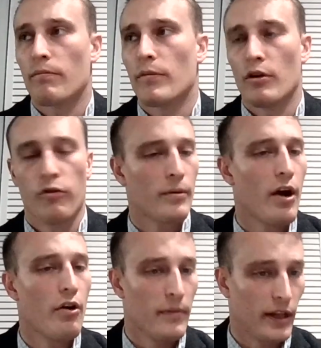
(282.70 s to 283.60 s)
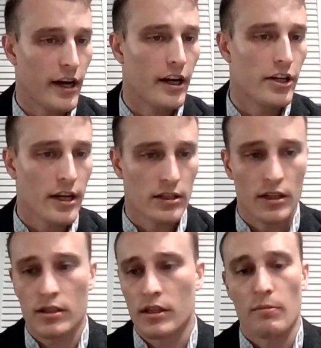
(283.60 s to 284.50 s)
Uniform Code of Military
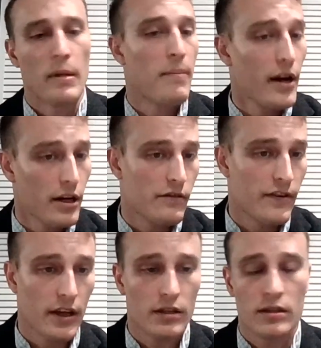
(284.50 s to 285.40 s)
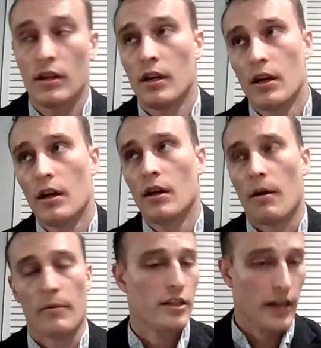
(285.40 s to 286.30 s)
Justice and be punished for this. I'm
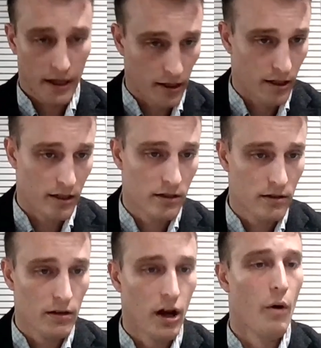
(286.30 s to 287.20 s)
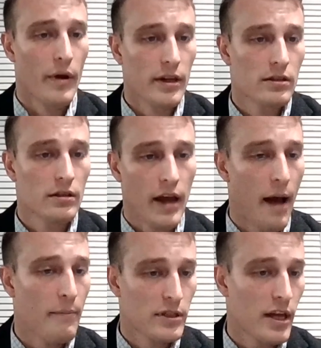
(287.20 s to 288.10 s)
not saying that this always
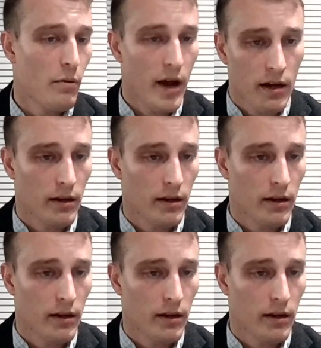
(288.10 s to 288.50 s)
happens that way.